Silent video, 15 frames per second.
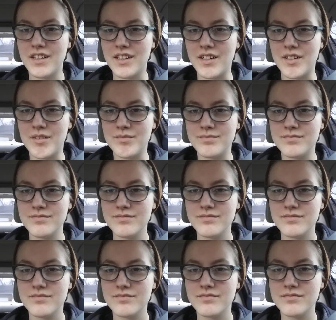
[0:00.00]

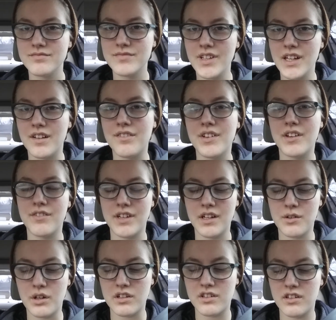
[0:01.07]
Yeah, if you have
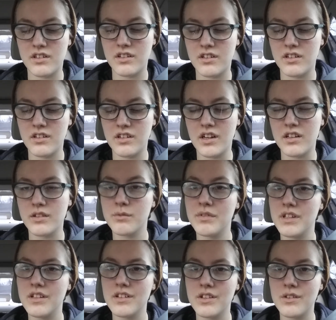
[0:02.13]
any questions, just ask
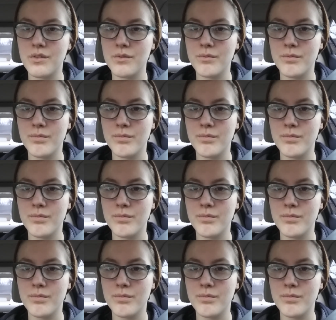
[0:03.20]
me. So